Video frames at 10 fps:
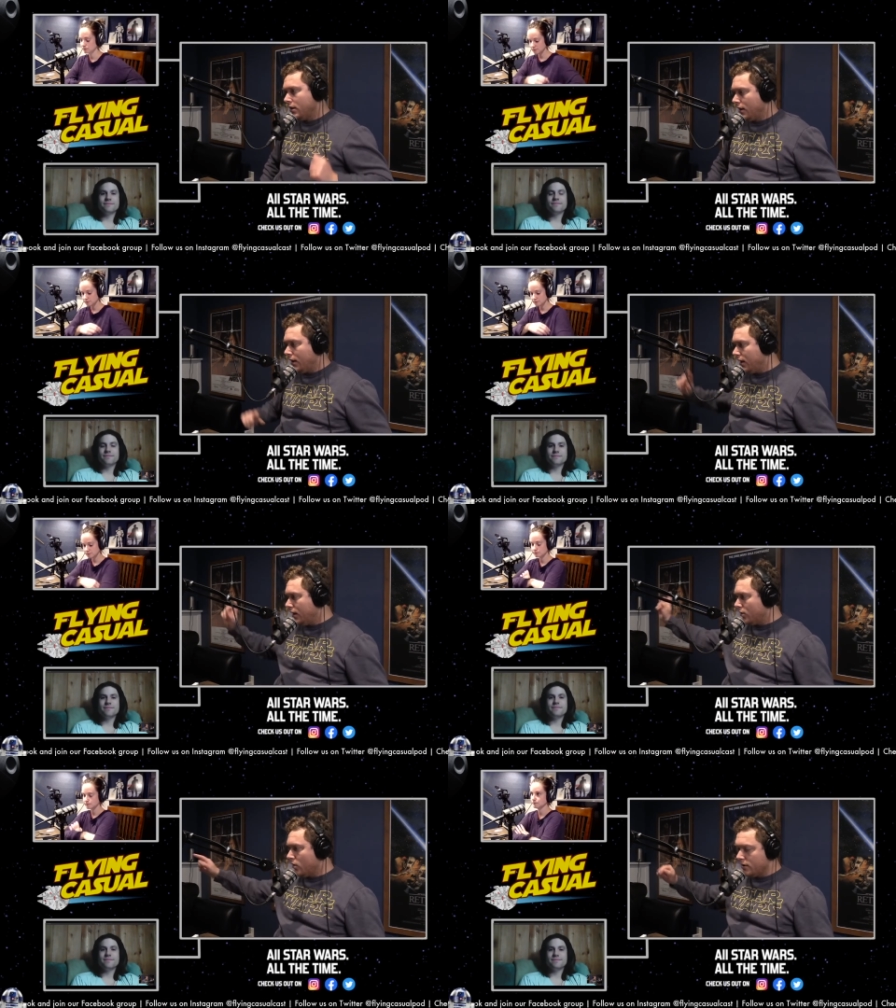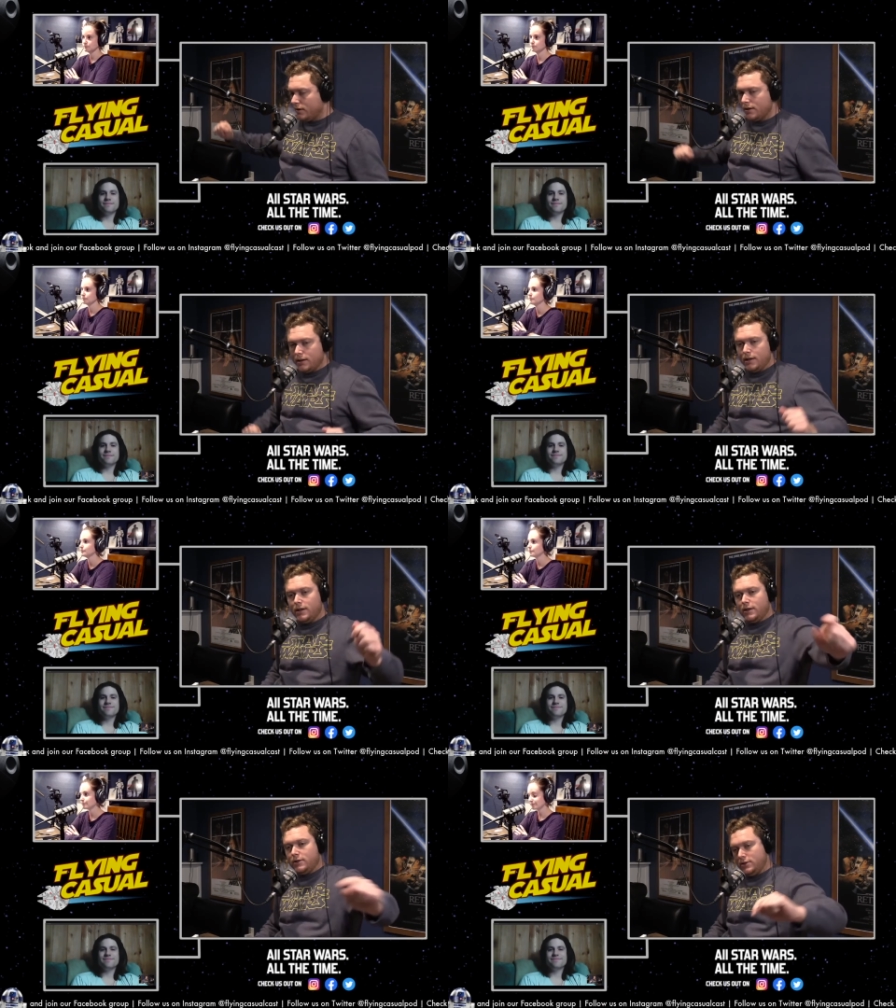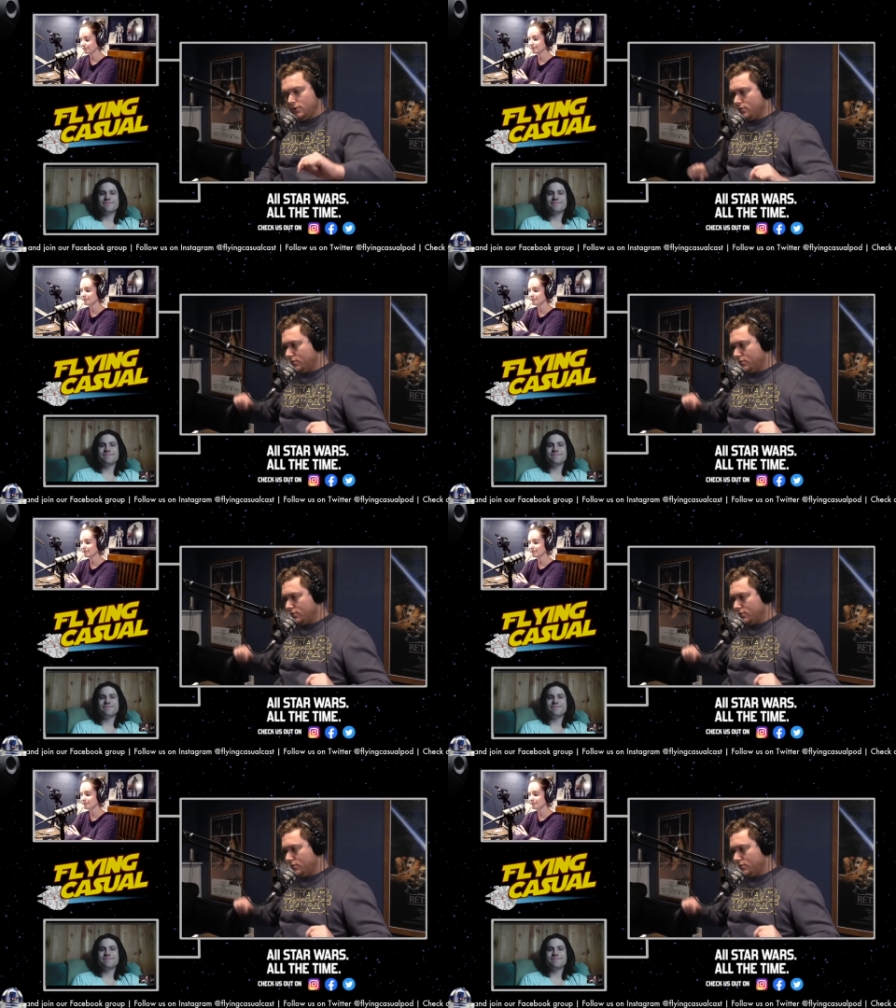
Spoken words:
And a 1, and a 2,